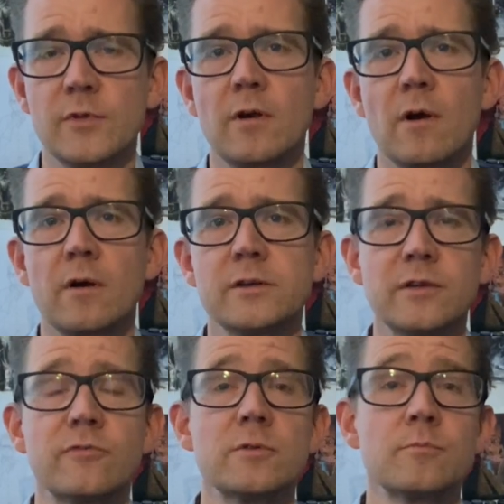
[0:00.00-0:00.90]
there are
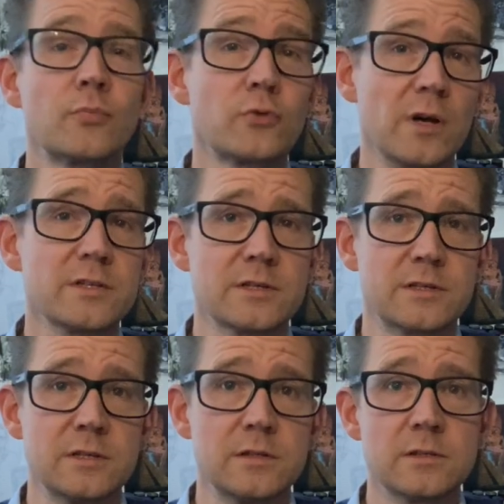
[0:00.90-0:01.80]
different
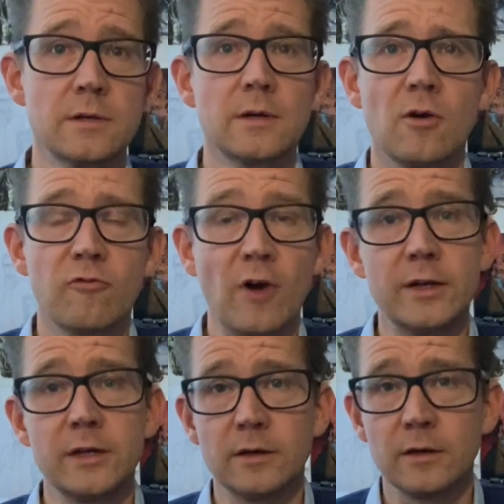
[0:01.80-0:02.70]
processes: finding